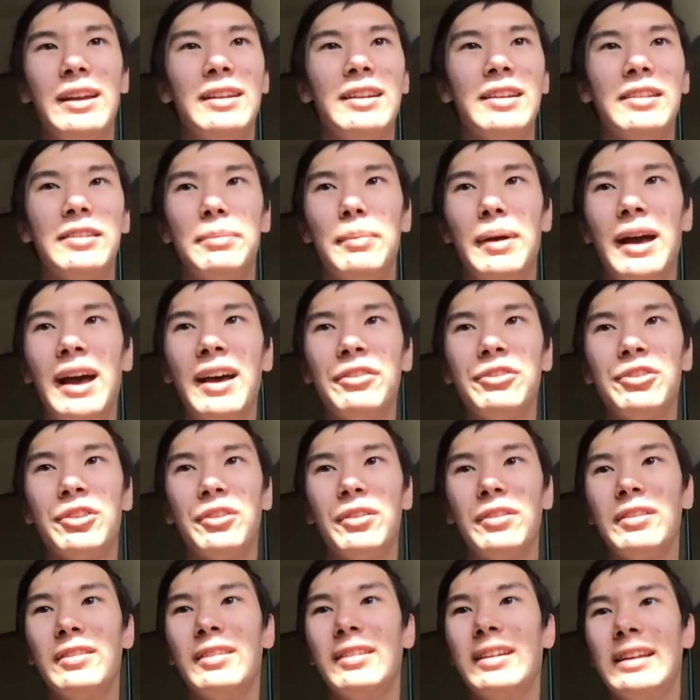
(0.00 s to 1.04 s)
Because
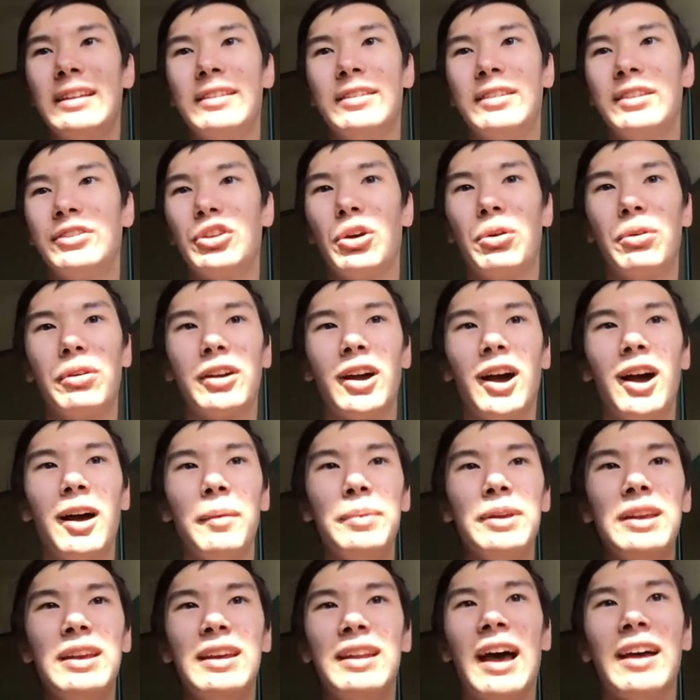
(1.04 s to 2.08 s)
master is its own
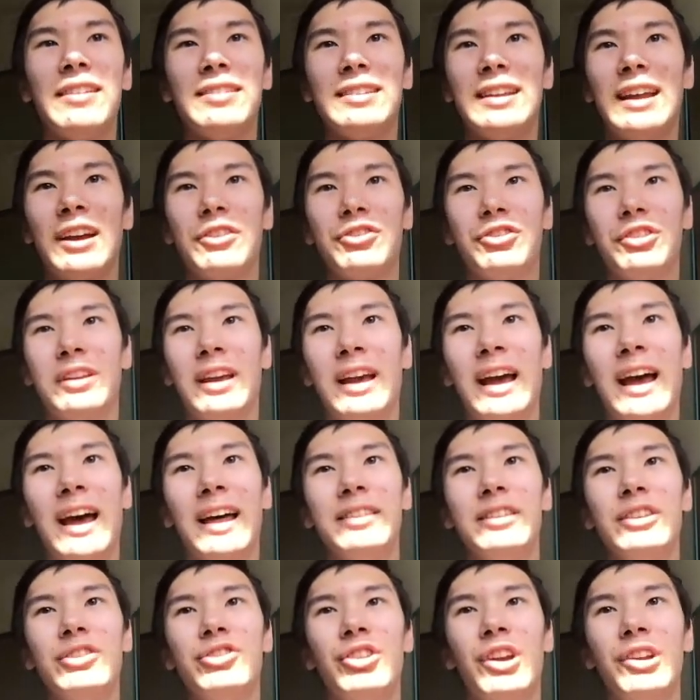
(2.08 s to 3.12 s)
copy. It hasn't actually had
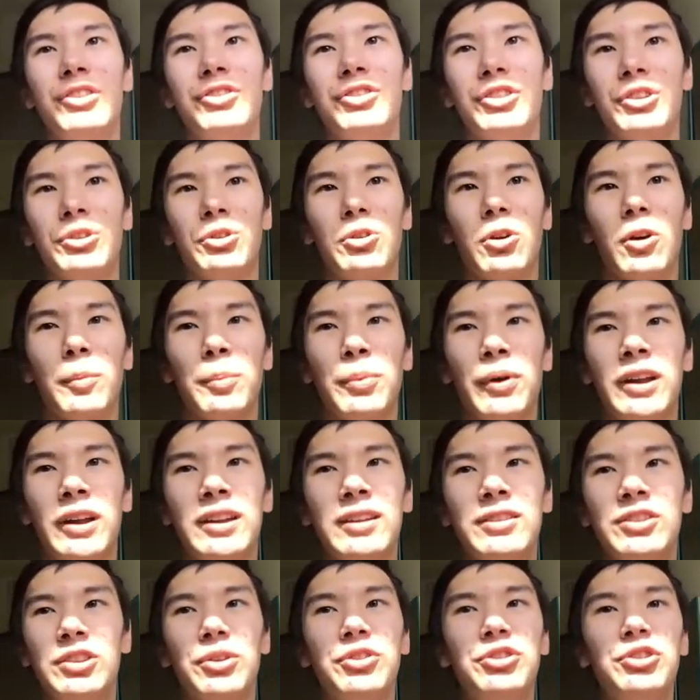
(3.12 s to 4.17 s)
these changes
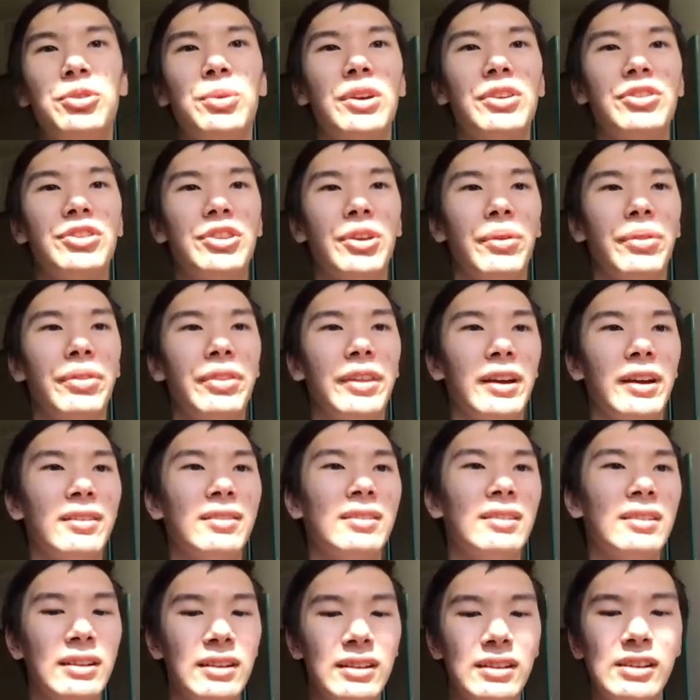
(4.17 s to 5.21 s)
incorporated, so it's doing its own thing.
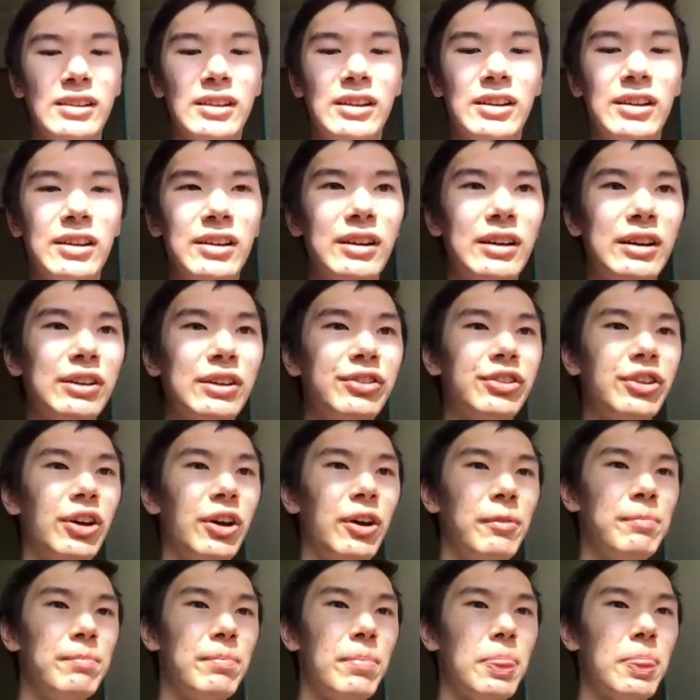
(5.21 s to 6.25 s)

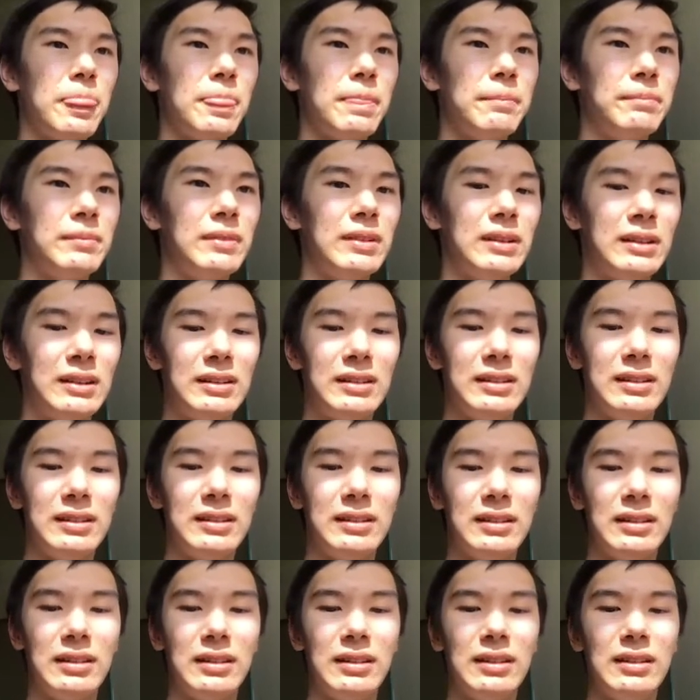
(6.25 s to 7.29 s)
So
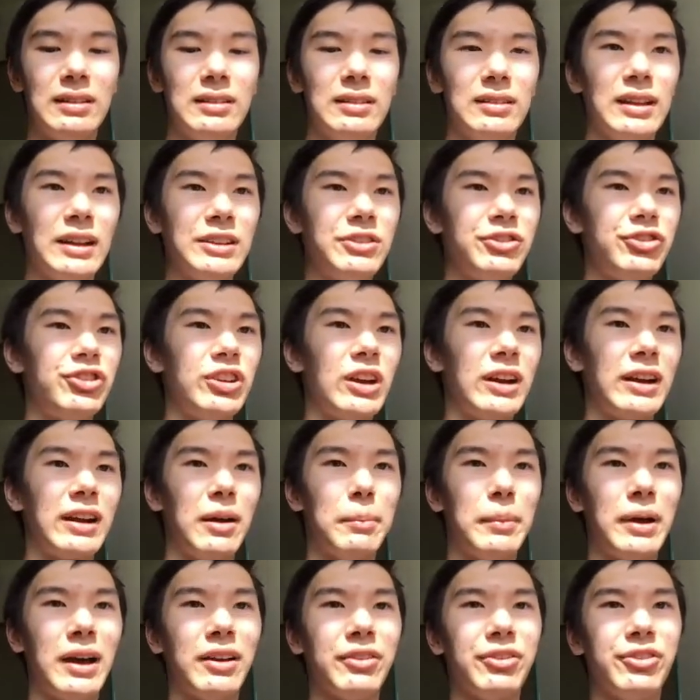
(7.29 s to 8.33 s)
let's check out
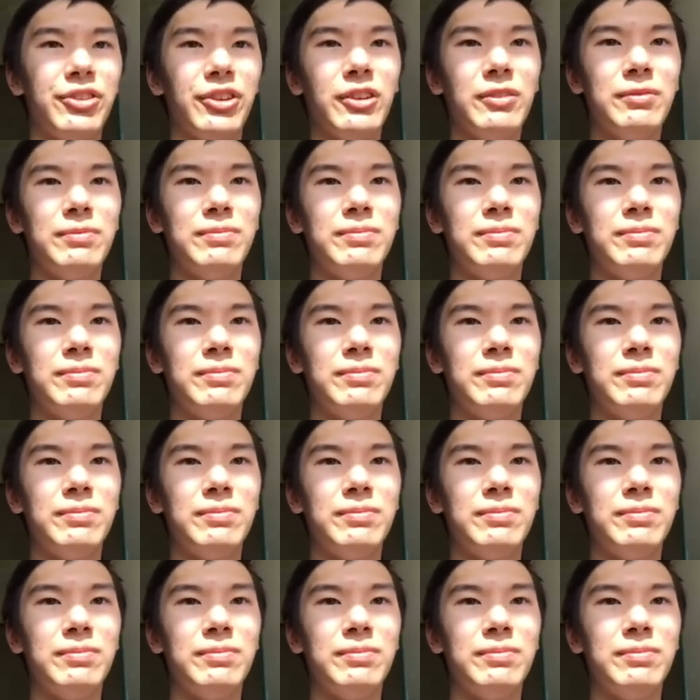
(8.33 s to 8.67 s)
master.